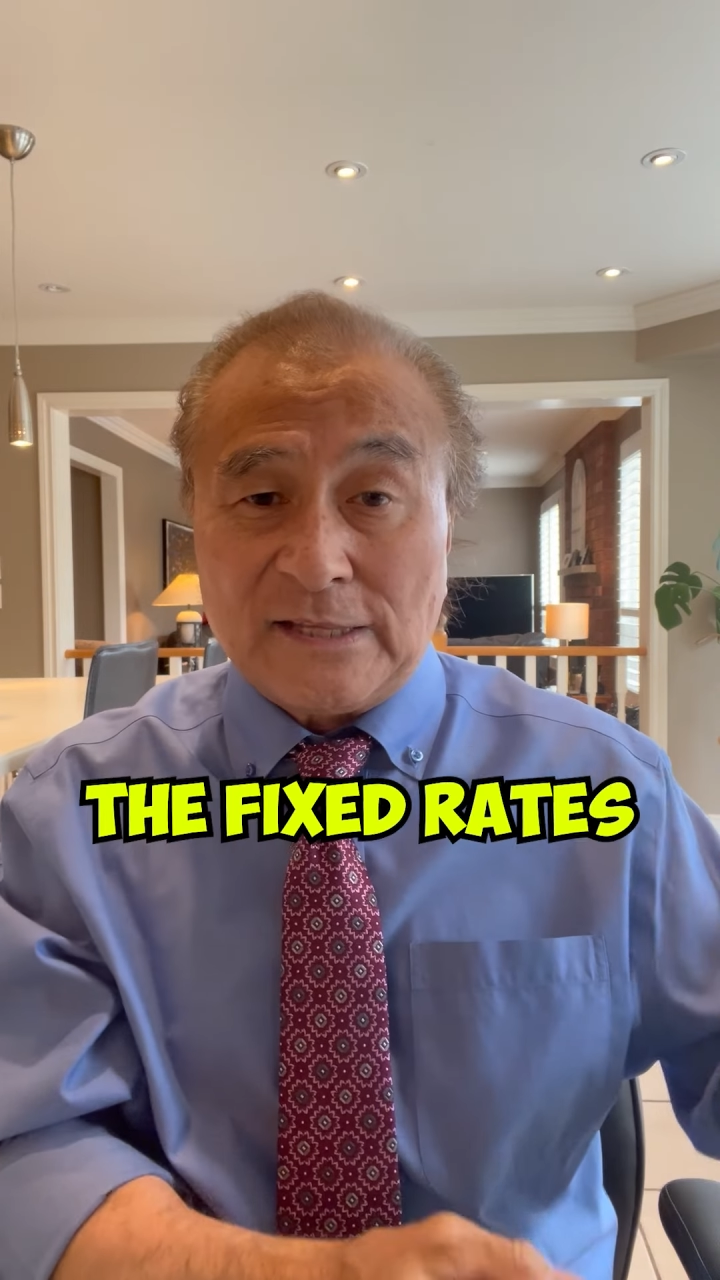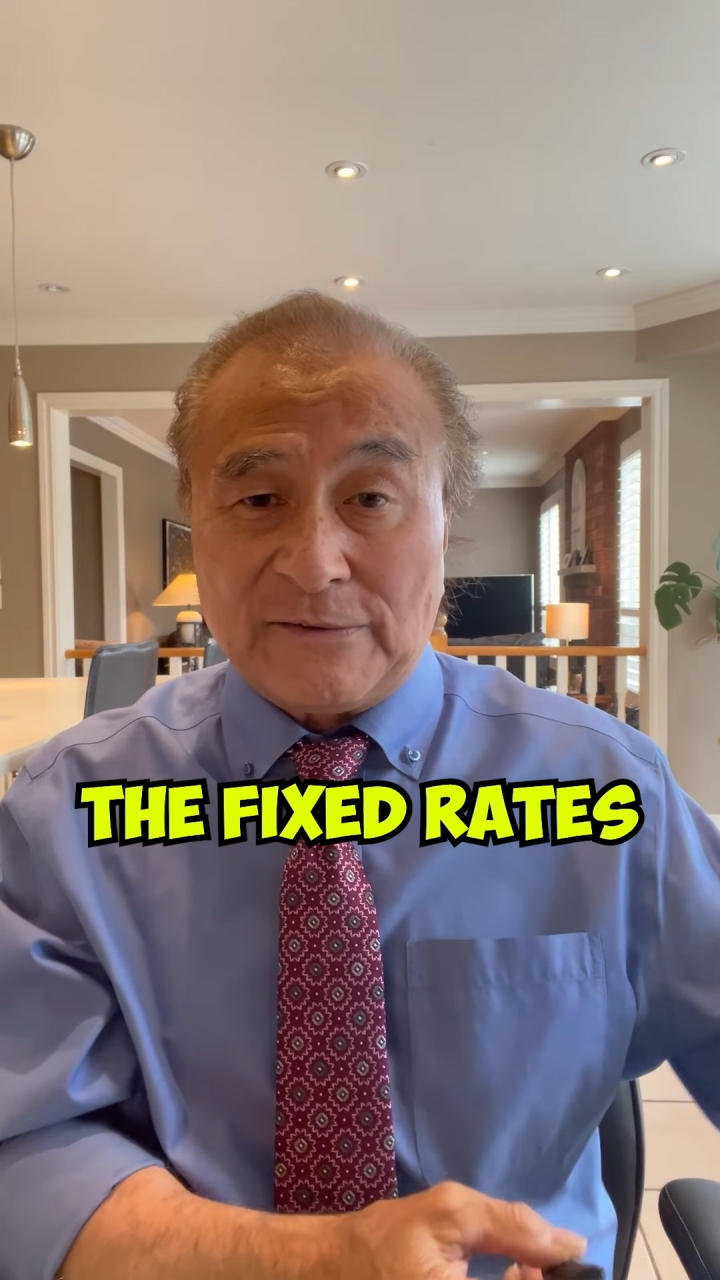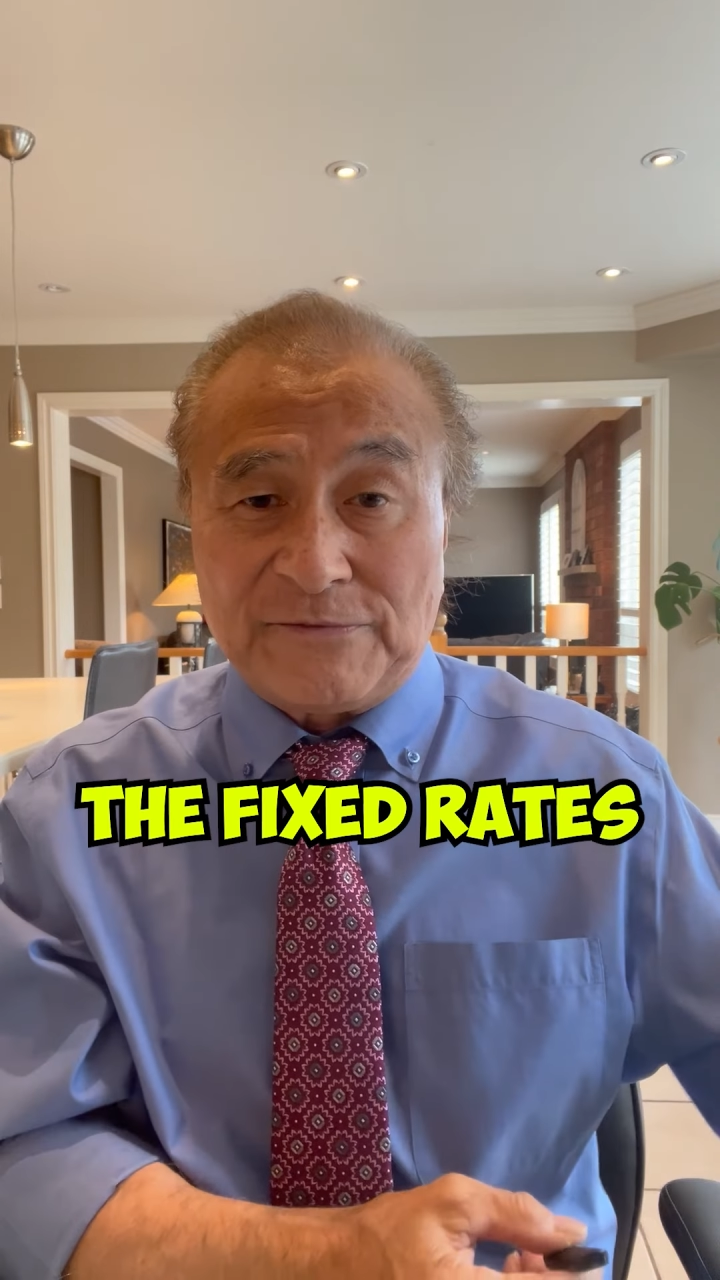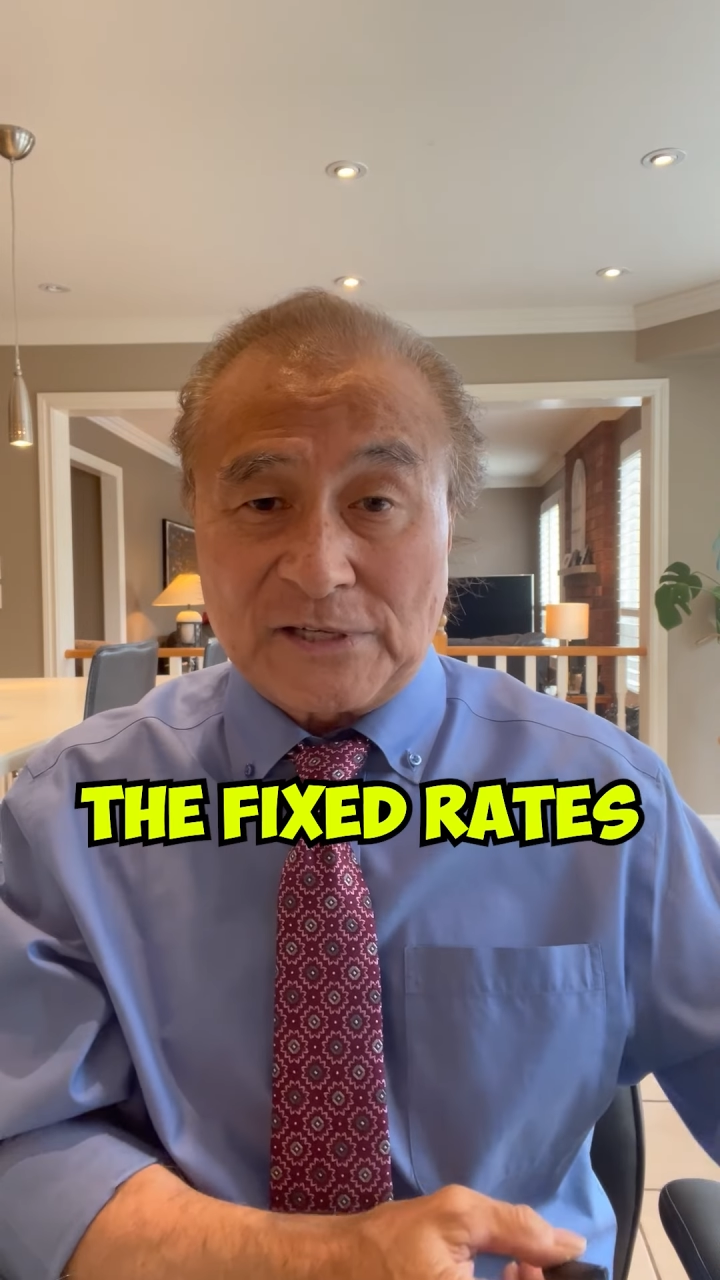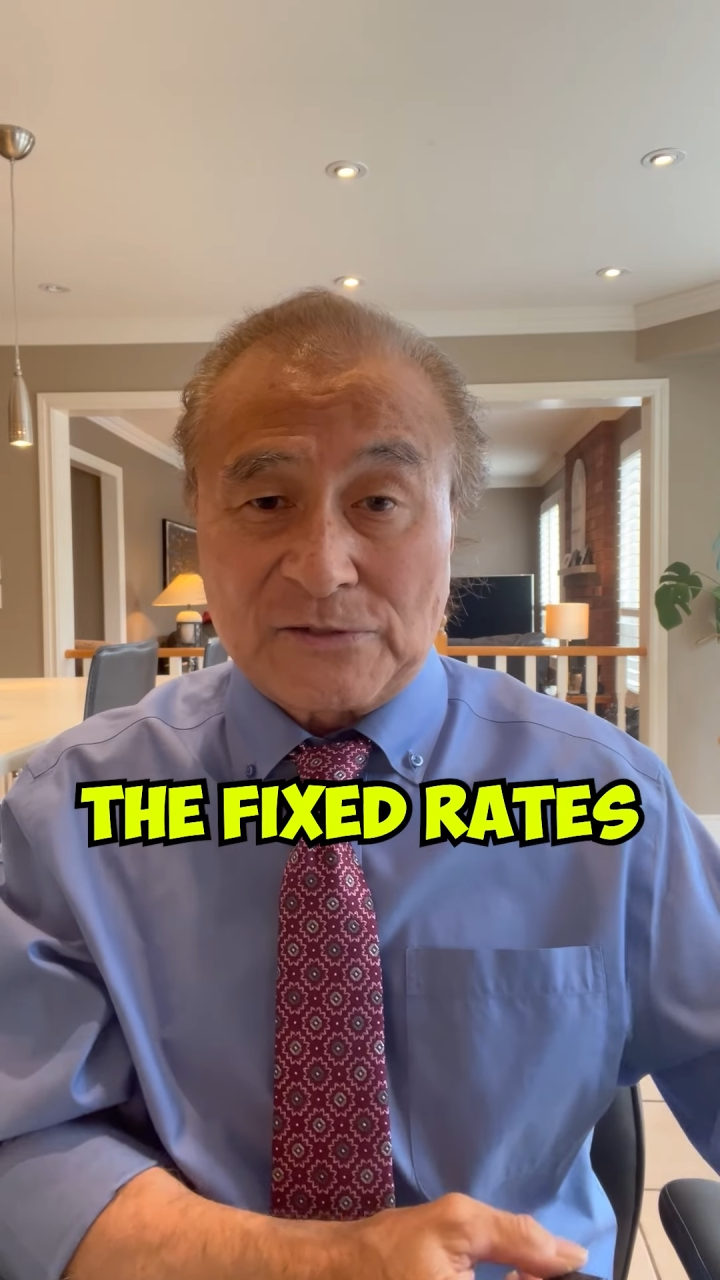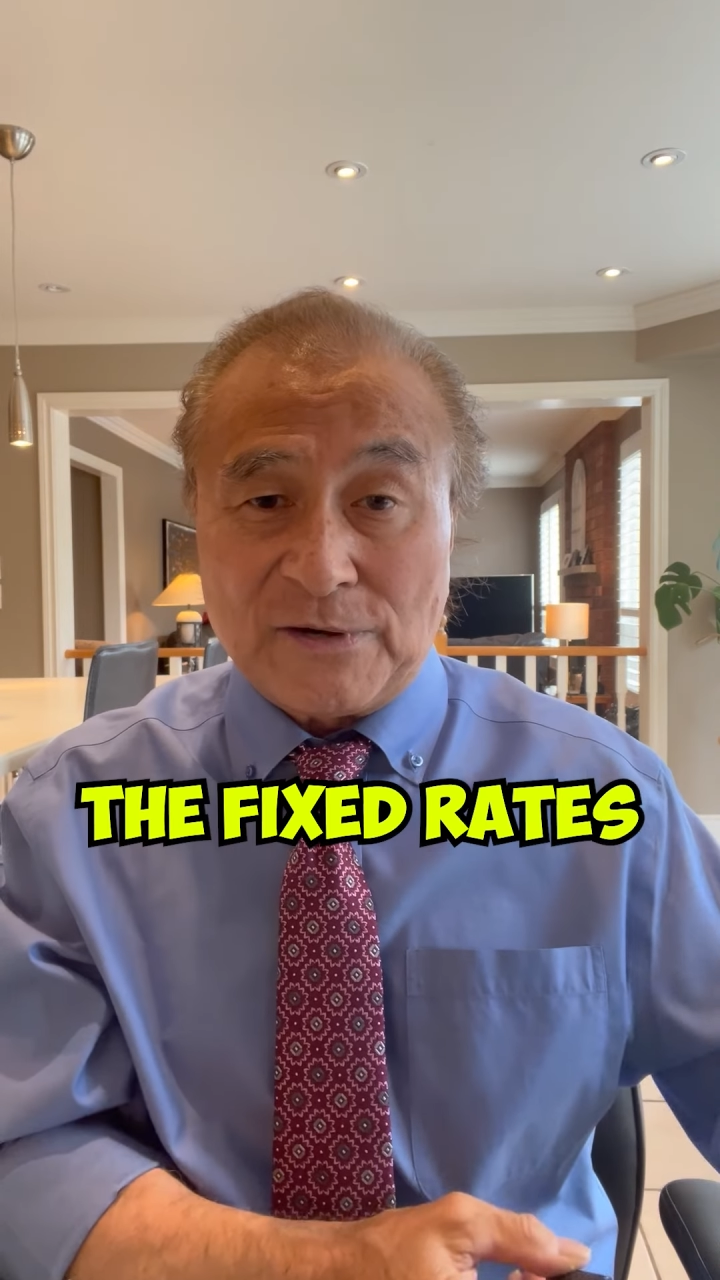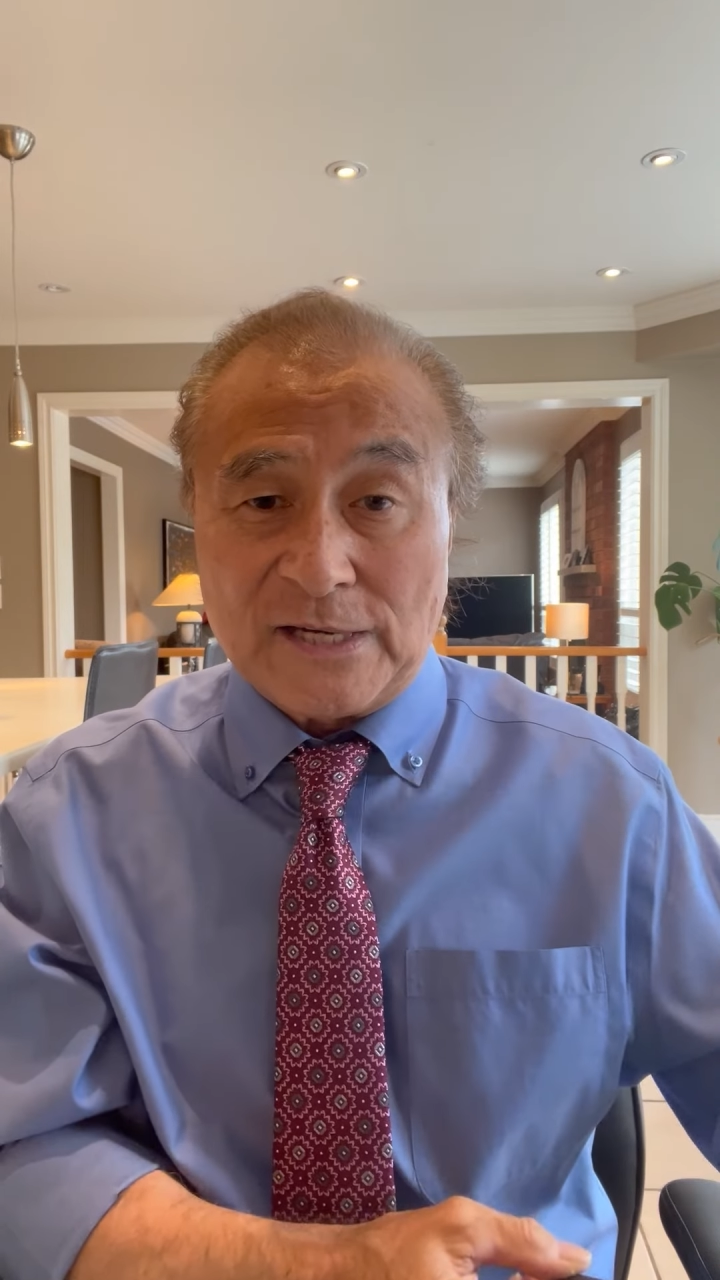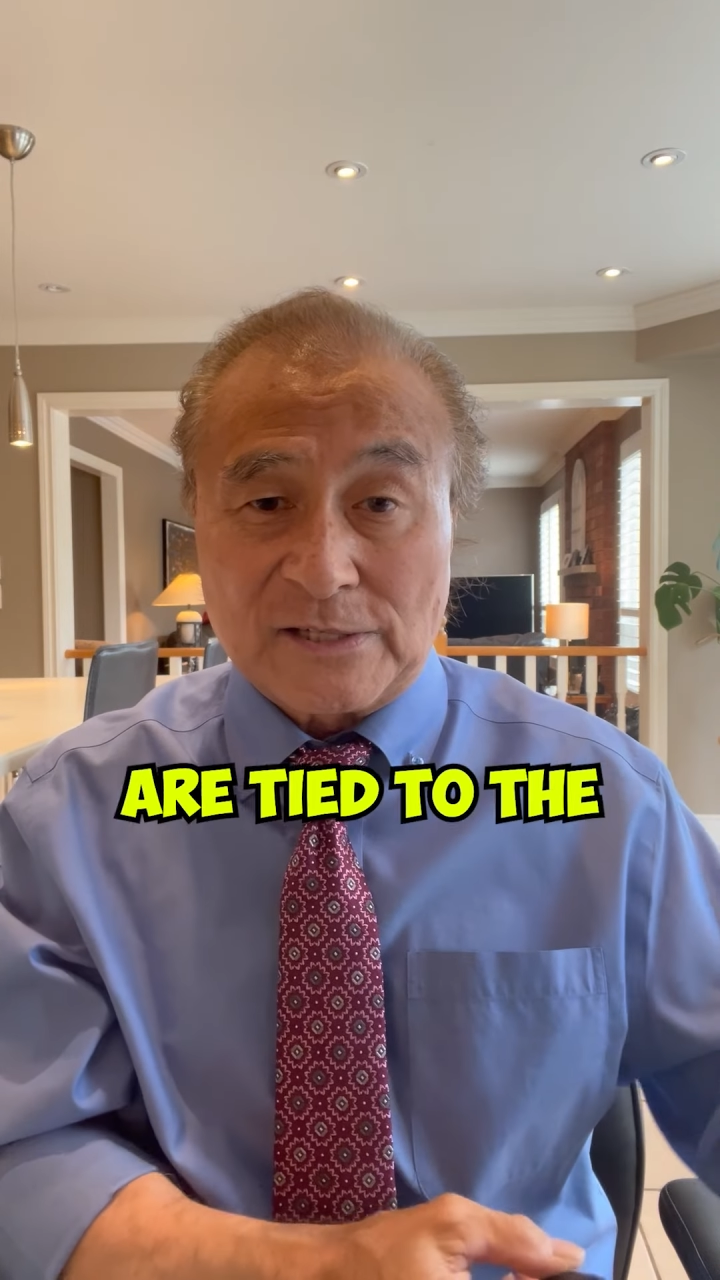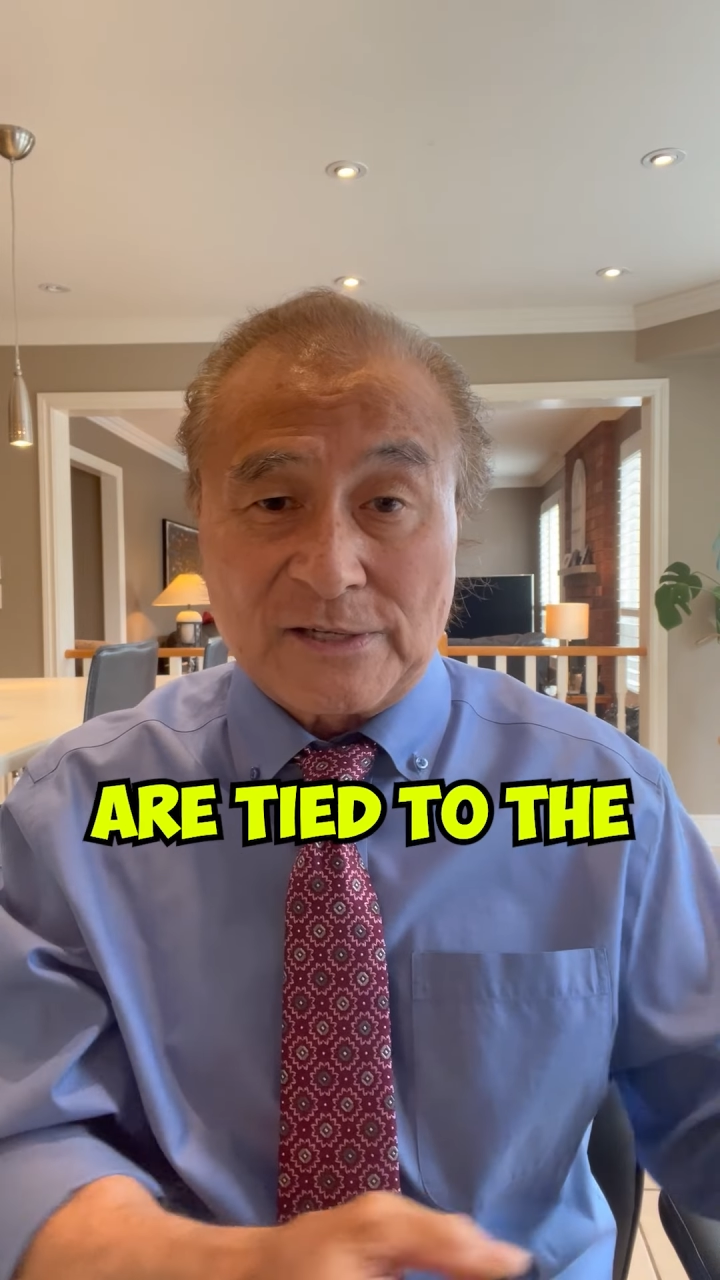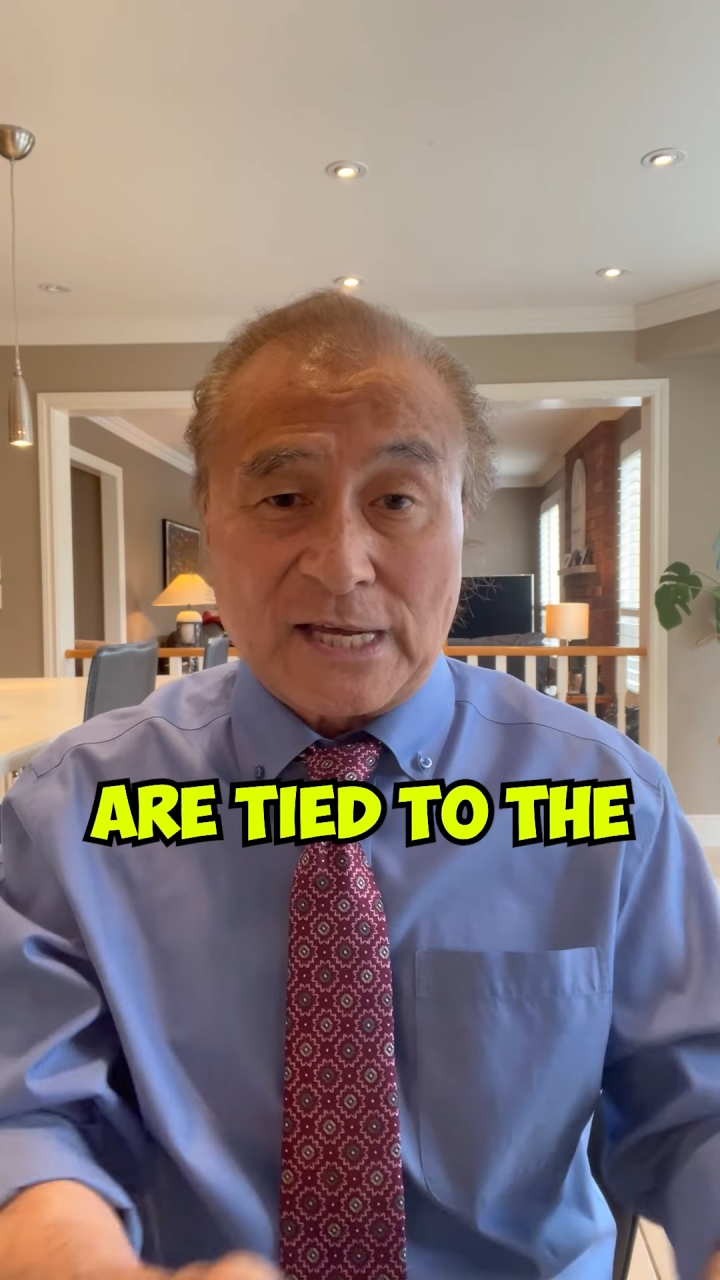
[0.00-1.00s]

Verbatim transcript: the fixed rates are